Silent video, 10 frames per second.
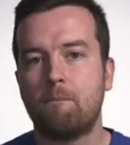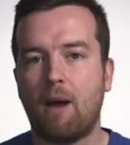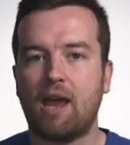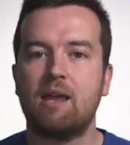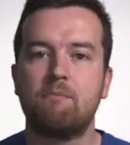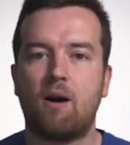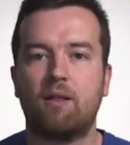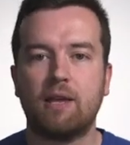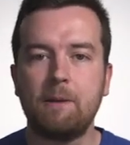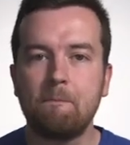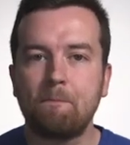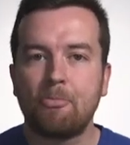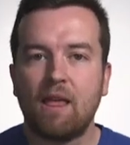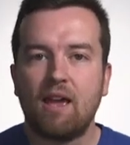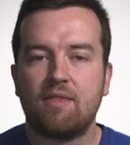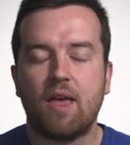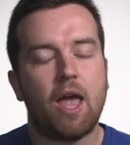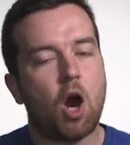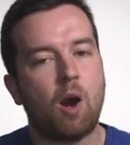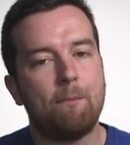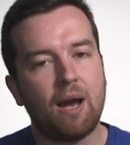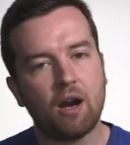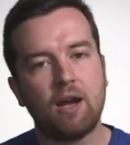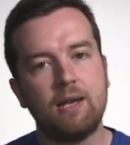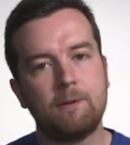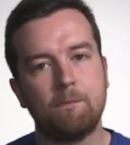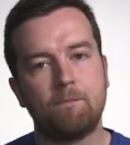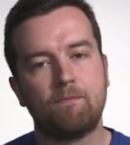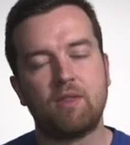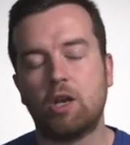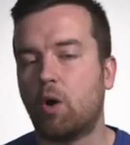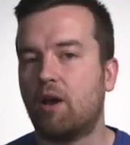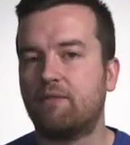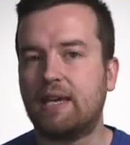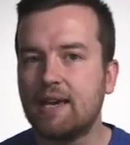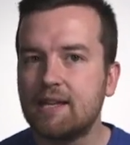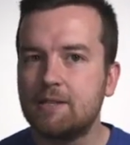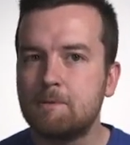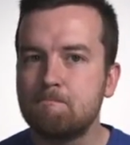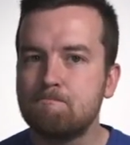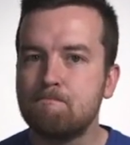Mike and Molly. They are married. They don't have kids.